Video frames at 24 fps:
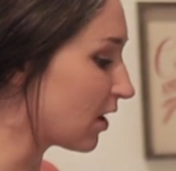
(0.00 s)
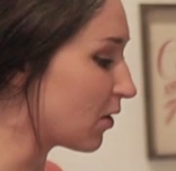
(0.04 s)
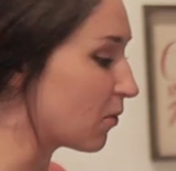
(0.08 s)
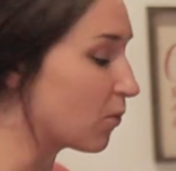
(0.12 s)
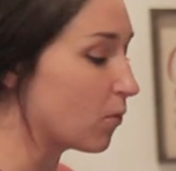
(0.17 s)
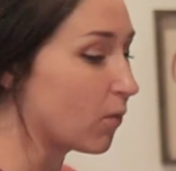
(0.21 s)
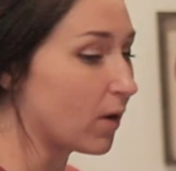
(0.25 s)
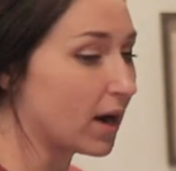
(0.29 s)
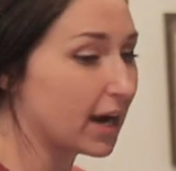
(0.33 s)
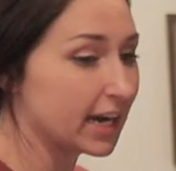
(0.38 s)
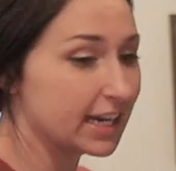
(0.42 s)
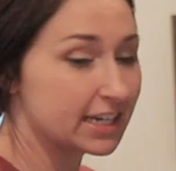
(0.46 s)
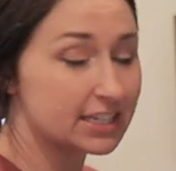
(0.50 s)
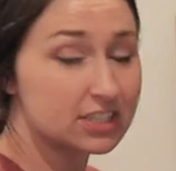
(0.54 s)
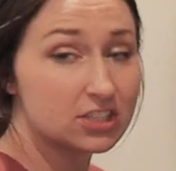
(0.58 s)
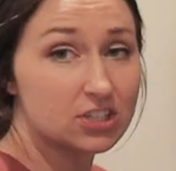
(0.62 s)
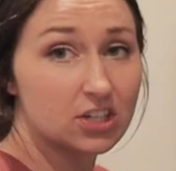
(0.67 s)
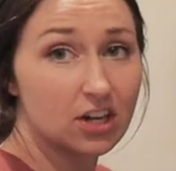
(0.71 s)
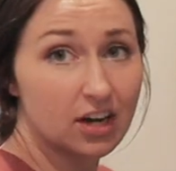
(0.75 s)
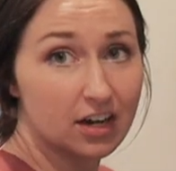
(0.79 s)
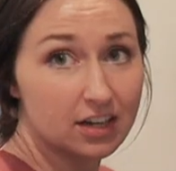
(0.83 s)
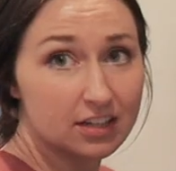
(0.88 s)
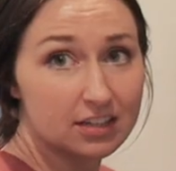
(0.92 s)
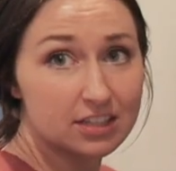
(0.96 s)
A white
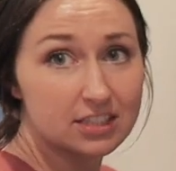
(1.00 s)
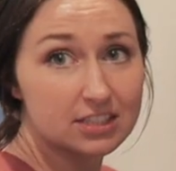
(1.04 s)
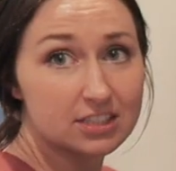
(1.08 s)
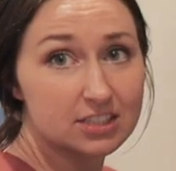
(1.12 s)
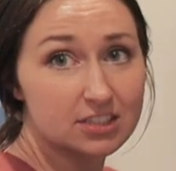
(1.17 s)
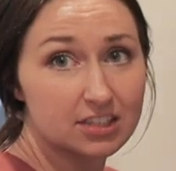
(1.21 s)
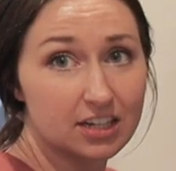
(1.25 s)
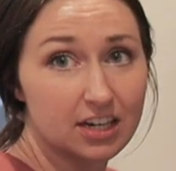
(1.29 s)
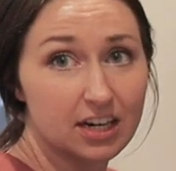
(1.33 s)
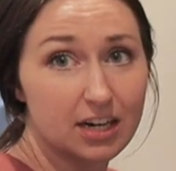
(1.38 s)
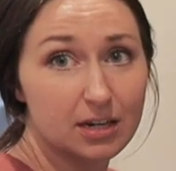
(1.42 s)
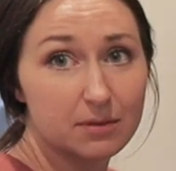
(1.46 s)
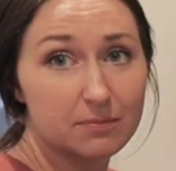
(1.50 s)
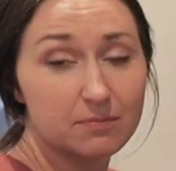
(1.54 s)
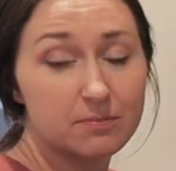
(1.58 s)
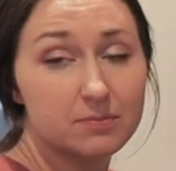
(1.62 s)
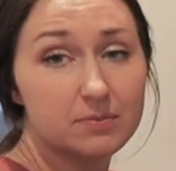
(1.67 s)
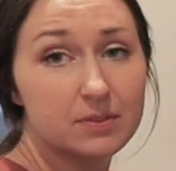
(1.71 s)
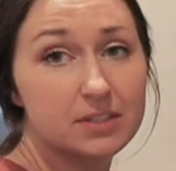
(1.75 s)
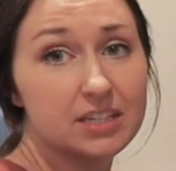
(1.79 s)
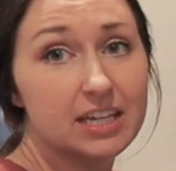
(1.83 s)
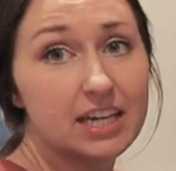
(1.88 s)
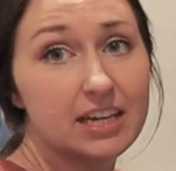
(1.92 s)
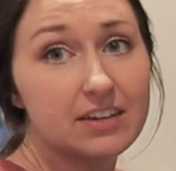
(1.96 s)
chocolate syrup
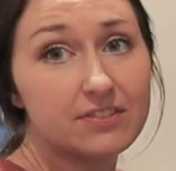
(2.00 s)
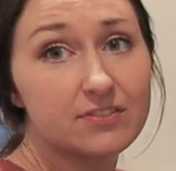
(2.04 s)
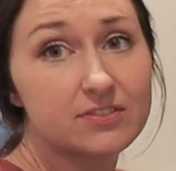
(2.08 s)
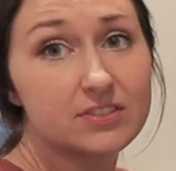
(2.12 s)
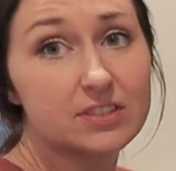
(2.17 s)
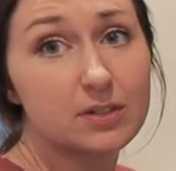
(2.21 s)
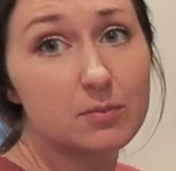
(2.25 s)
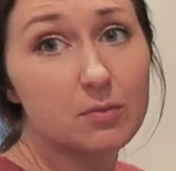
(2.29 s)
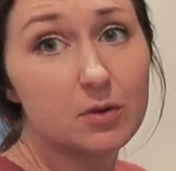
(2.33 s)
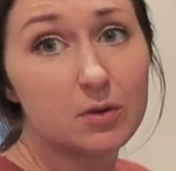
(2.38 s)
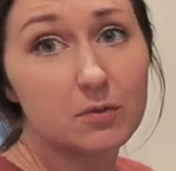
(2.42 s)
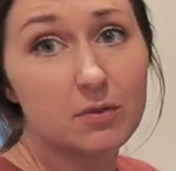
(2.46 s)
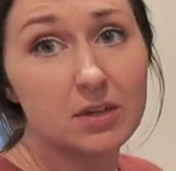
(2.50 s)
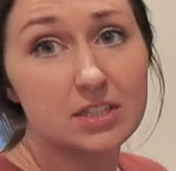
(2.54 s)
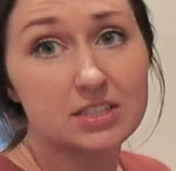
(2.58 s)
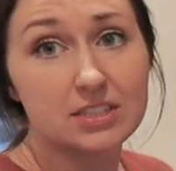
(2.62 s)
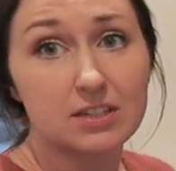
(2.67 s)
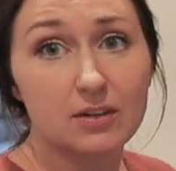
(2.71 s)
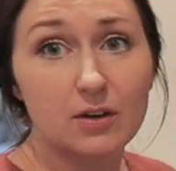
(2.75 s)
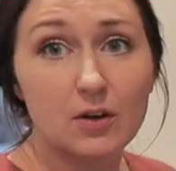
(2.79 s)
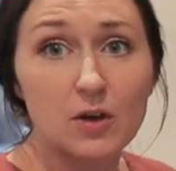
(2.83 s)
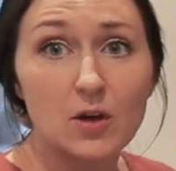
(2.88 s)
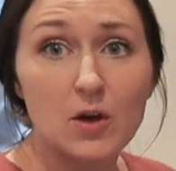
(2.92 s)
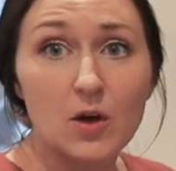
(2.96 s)
if someone wants
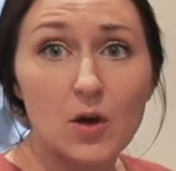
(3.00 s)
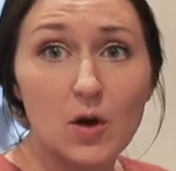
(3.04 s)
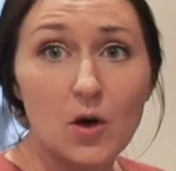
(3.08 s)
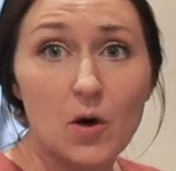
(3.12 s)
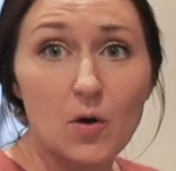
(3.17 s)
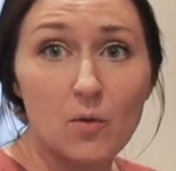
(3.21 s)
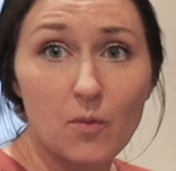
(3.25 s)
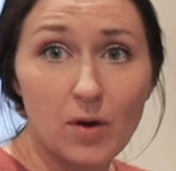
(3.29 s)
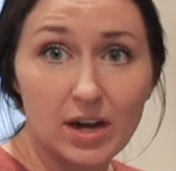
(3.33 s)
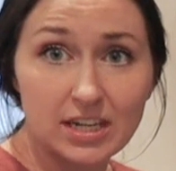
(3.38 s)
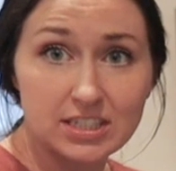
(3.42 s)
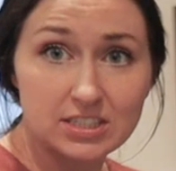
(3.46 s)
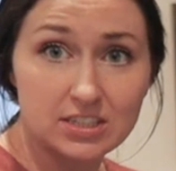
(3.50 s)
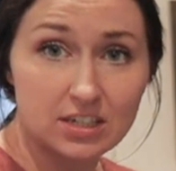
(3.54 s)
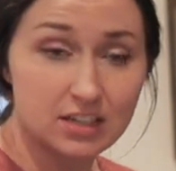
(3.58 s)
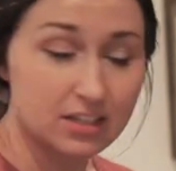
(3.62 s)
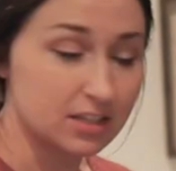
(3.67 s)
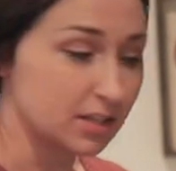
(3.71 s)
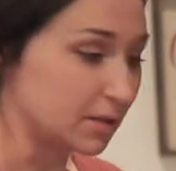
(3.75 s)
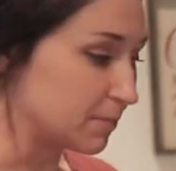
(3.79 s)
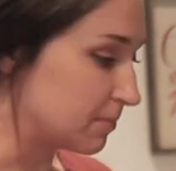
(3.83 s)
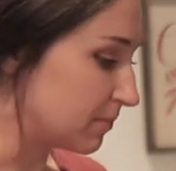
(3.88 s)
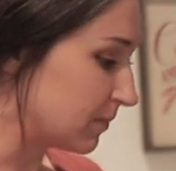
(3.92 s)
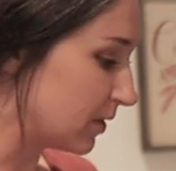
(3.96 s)
a white
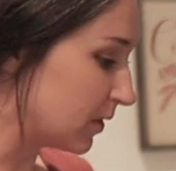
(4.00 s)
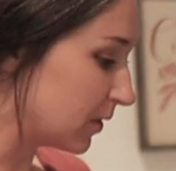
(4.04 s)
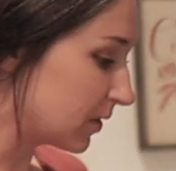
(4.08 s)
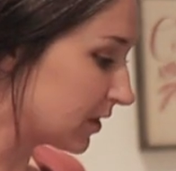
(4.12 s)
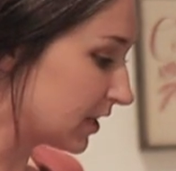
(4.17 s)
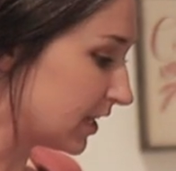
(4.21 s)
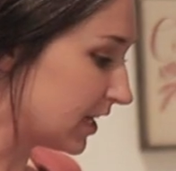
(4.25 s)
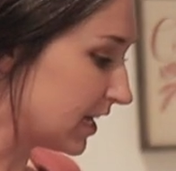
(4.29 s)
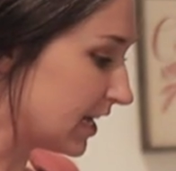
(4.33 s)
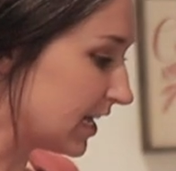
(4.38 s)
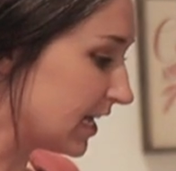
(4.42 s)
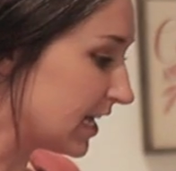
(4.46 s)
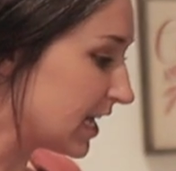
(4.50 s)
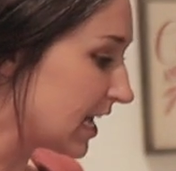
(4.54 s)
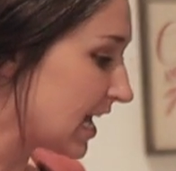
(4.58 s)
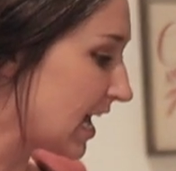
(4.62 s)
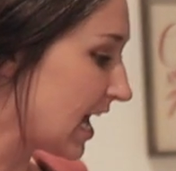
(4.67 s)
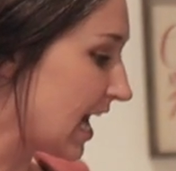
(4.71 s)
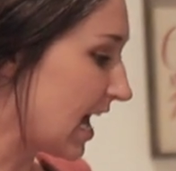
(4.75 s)
chocolate mocha,